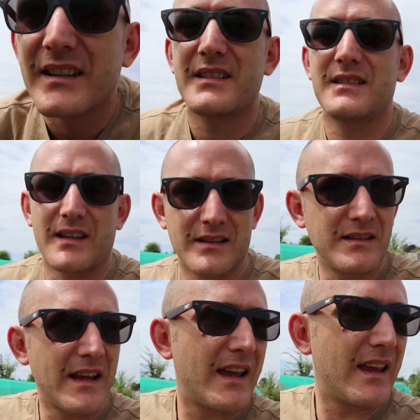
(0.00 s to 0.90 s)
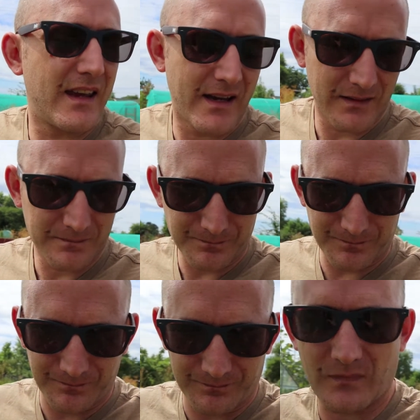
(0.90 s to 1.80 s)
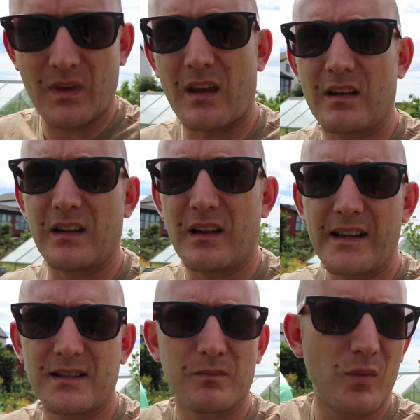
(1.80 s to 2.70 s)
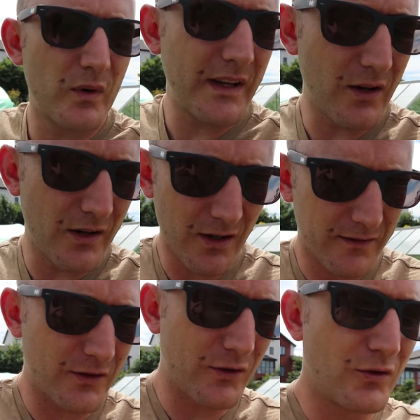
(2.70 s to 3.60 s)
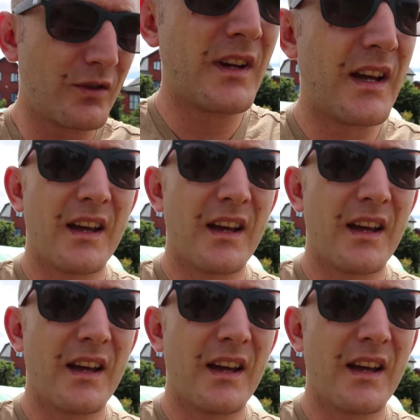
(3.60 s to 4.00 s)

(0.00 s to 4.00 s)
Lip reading: Sunday late morning, early afternoon,